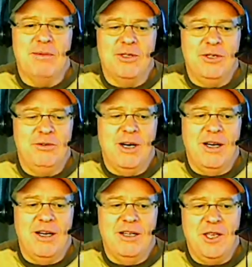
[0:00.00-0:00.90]
able
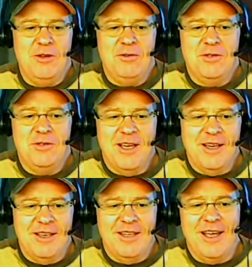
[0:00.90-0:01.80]
to
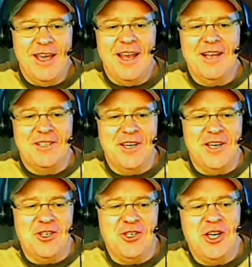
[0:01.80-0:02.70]
use the
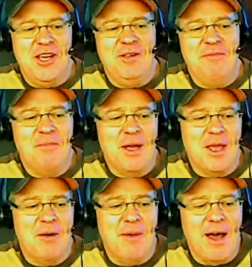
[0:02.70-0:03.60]
NSNG
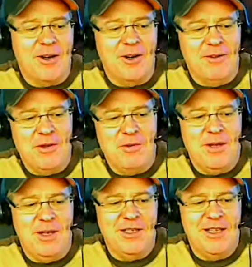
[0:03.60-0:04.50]
moniker, if
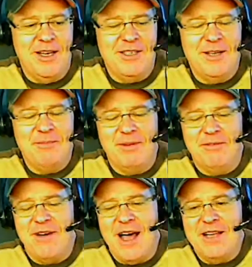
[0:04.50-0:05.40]
you will, is that it
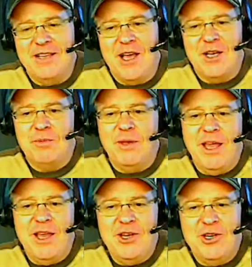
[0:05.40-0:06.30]
simplifies the
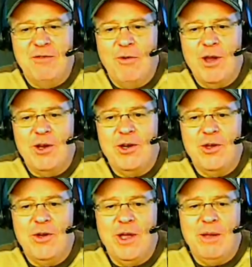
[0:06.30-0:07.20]
explanation of what you're
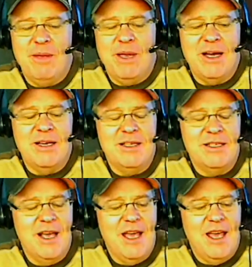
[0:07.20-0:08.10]
doing,
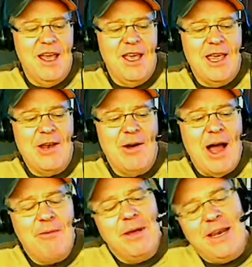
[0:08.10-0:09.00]
because
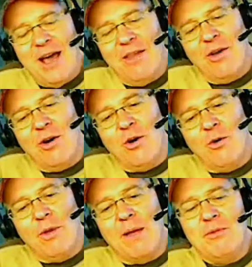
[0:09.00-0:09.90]
I went down the whole,
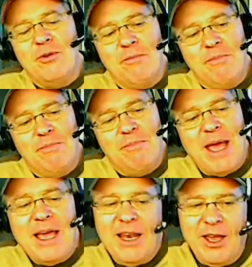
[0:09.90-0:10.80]
well, I'm doing
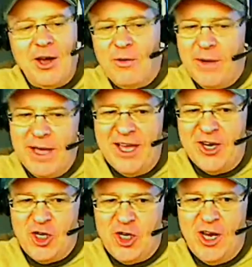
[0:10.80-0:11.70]

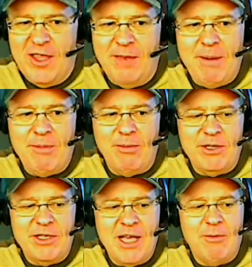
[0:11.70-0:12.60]
paleo-ish, and then people would
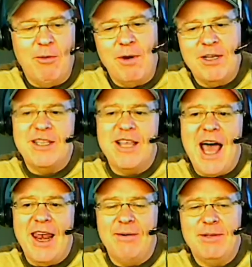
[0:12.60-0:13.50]
say, well, what's
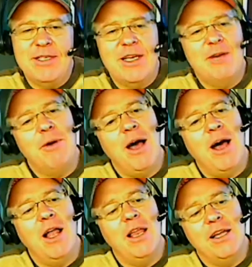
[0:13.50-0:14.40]
that? And I would say,
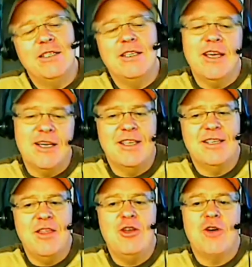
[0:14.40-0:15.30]
well, it's this,
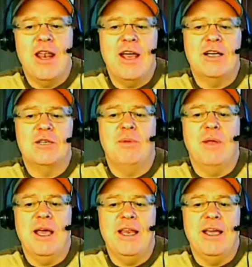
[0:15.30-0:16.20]
and then you try to
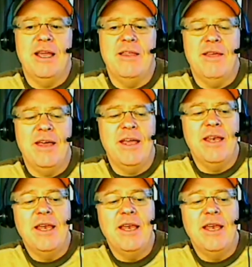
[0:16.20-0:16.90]
explain it, and then